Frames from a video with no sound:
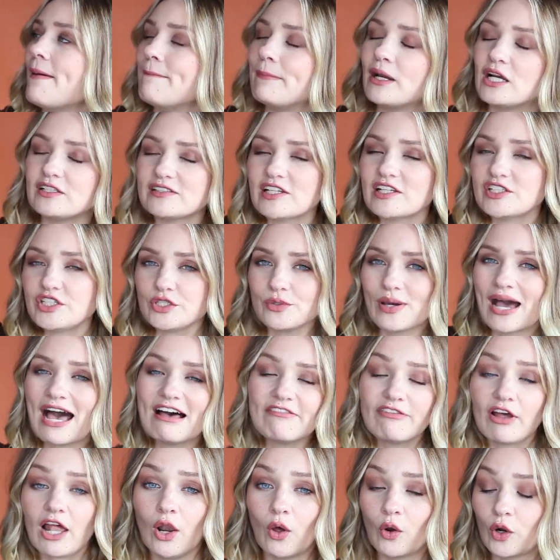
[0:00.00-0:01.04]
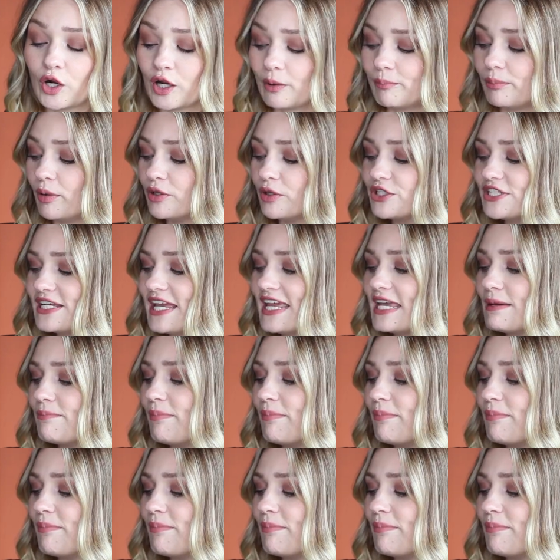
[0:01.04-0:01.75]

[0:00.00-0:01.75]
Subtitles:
because I do have a longer body,